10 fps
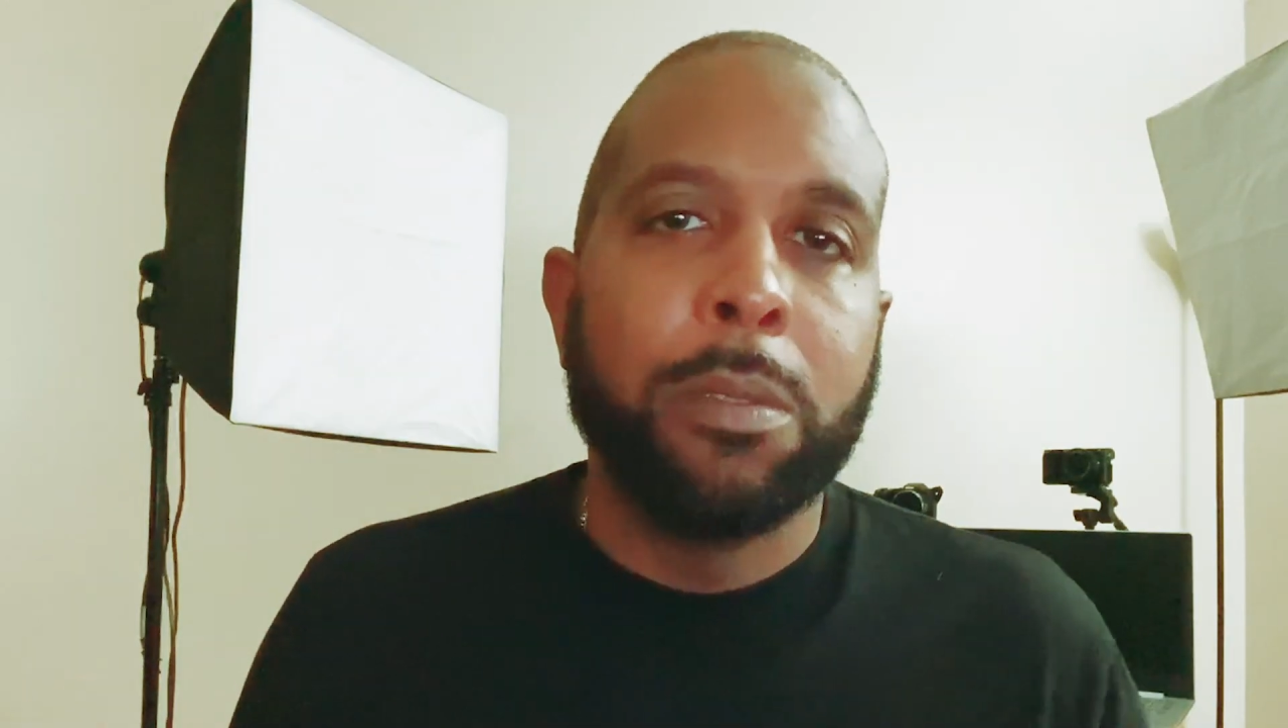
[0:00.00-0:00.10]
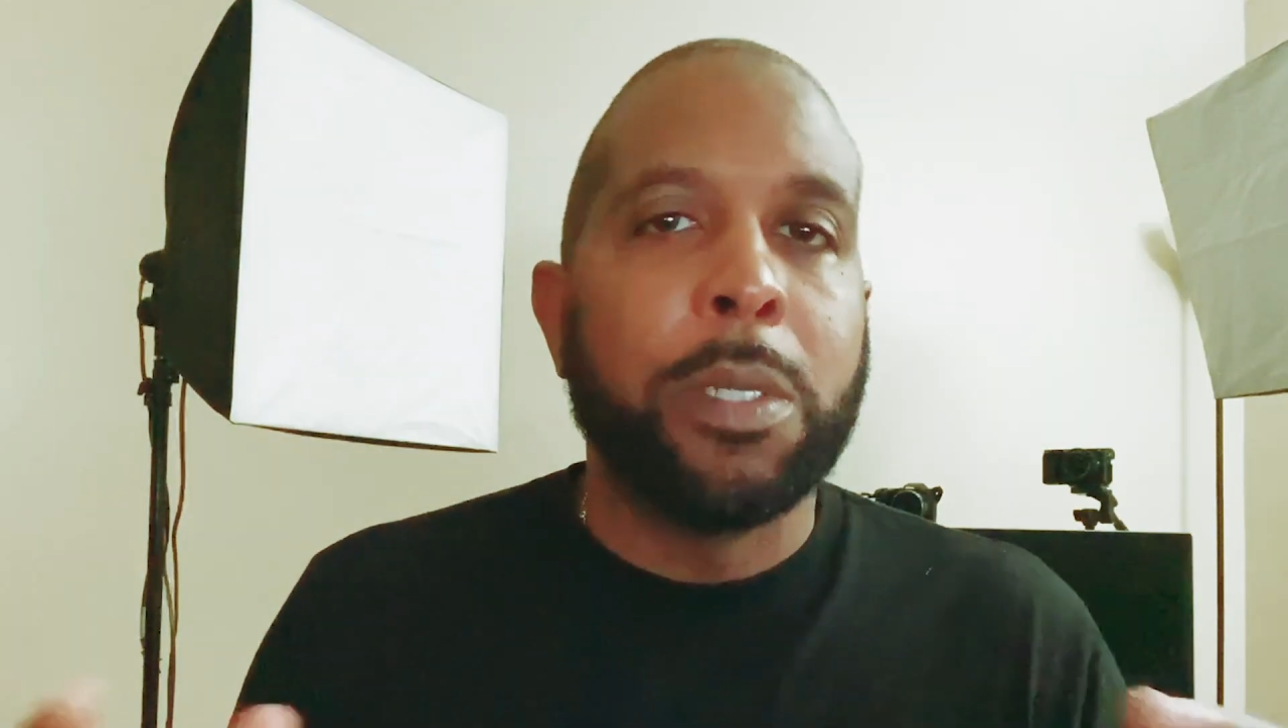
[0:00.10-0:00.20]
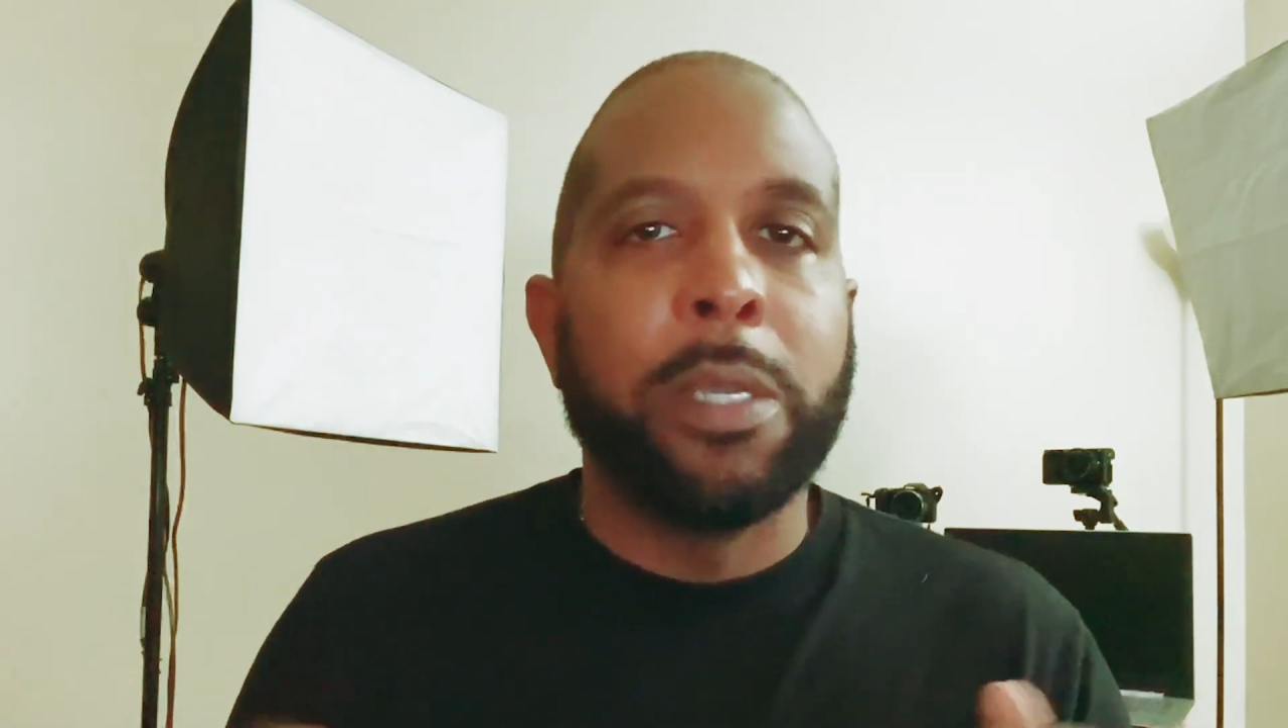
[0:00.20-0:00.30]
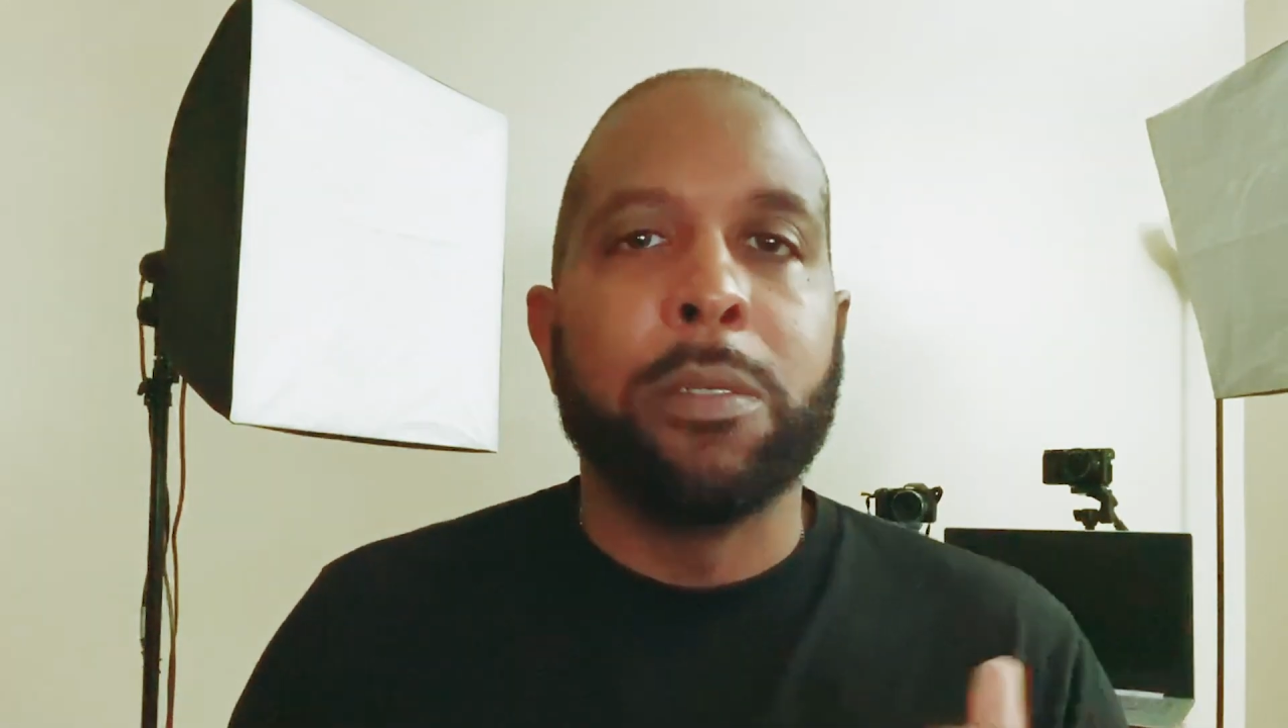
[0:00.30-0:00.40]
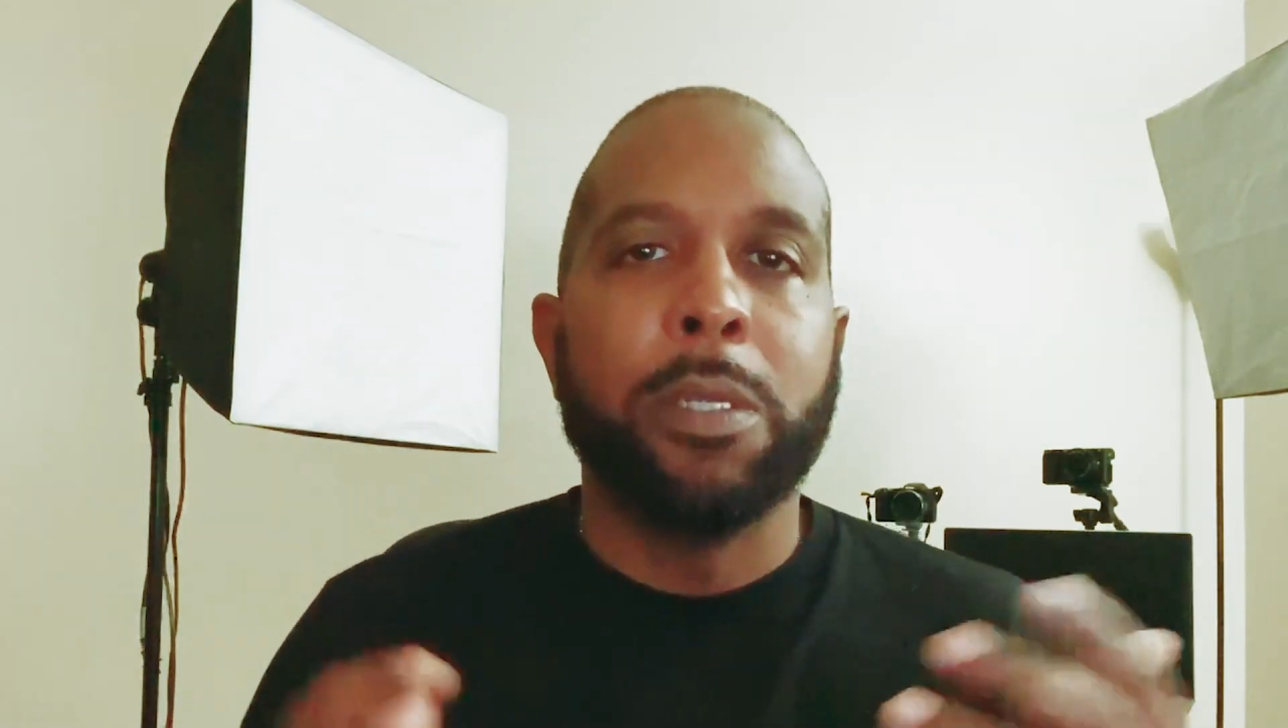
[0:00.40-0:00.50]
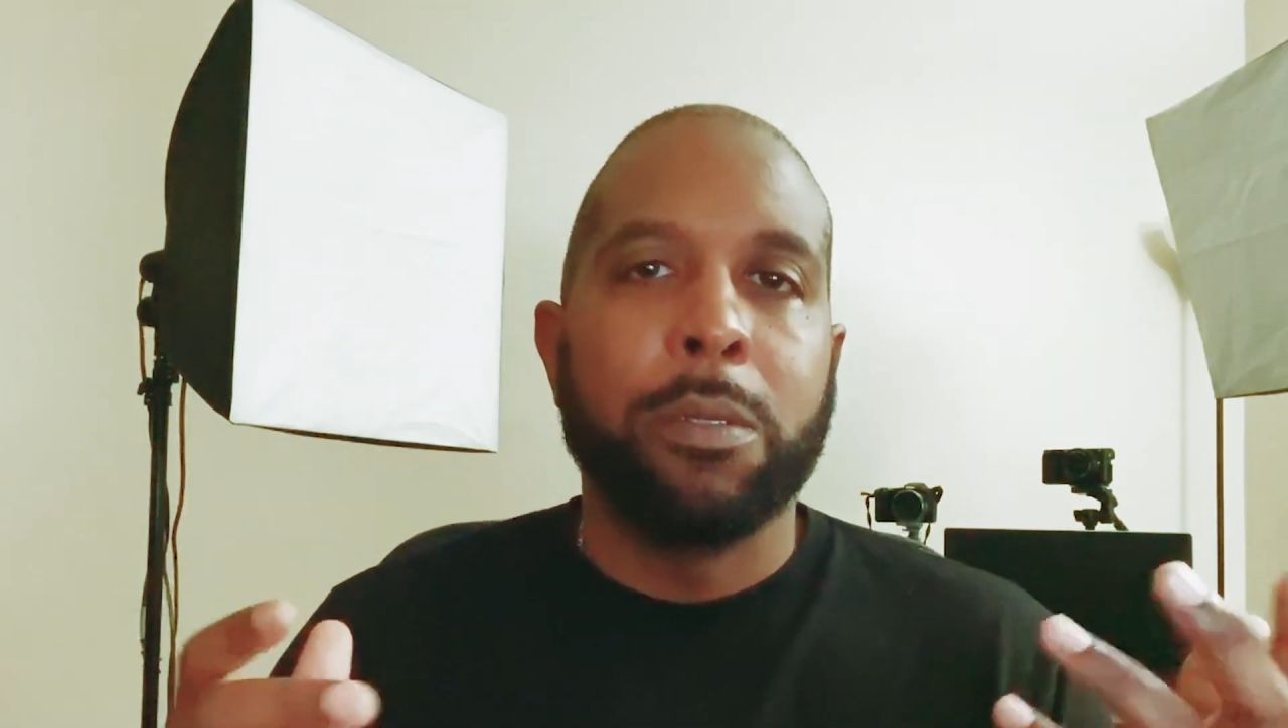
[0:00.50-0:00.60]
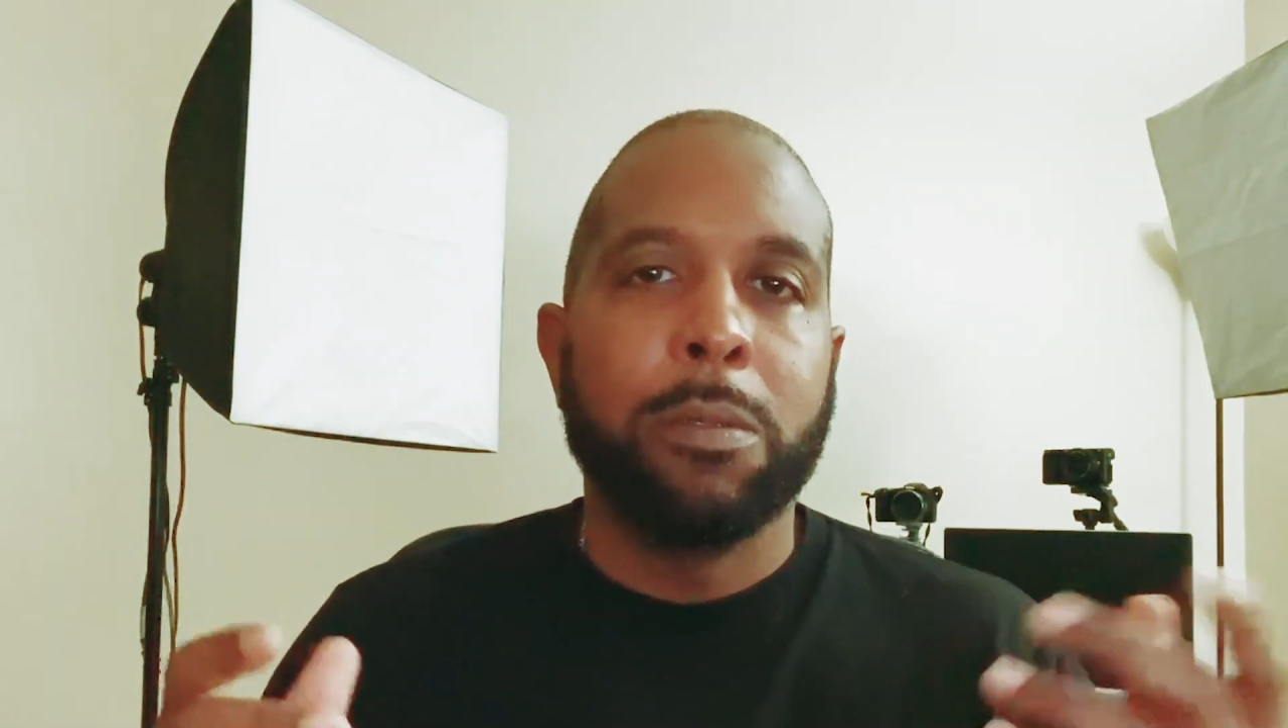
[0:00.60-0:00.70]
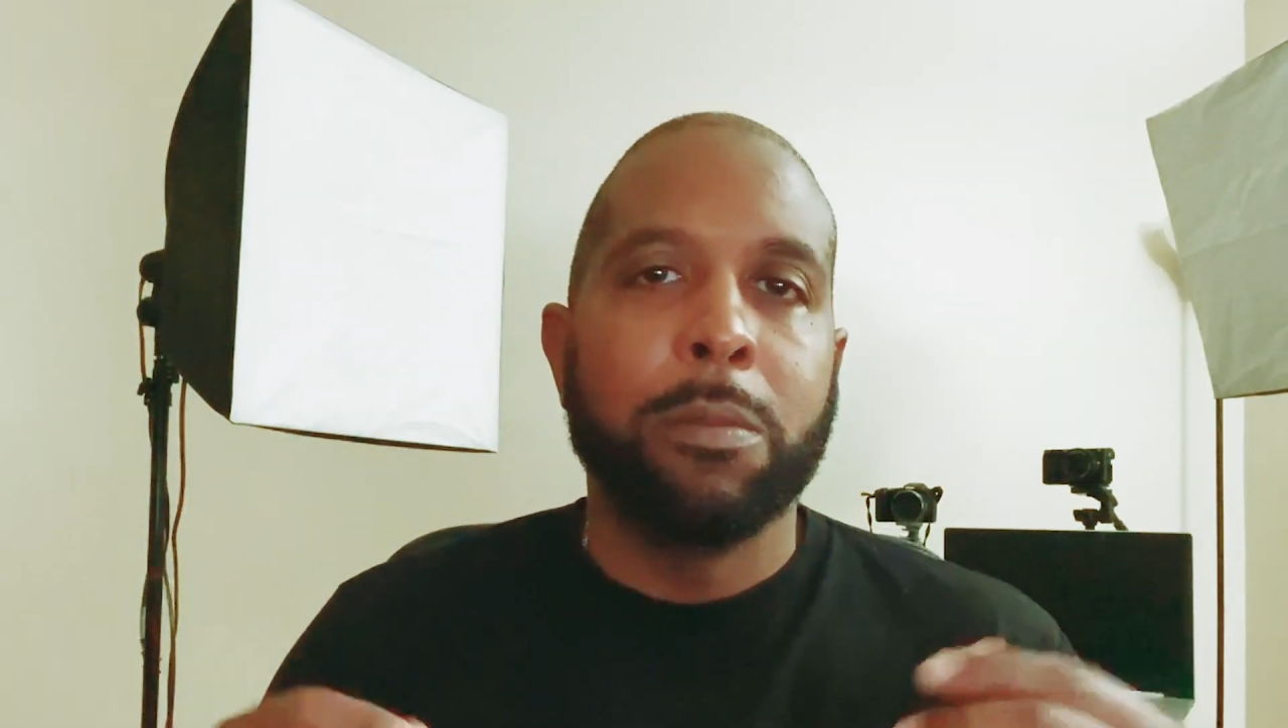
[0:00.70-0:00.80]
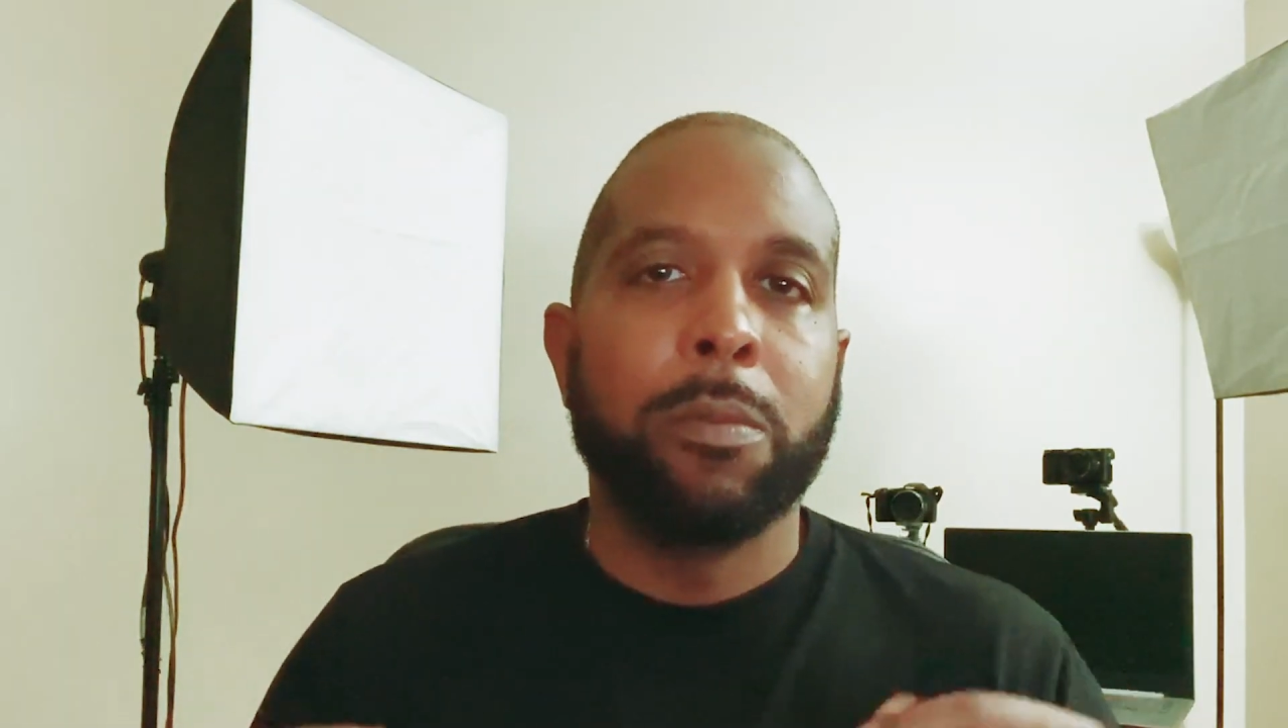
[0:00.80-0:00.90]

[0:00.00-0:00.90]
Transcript: I don't know.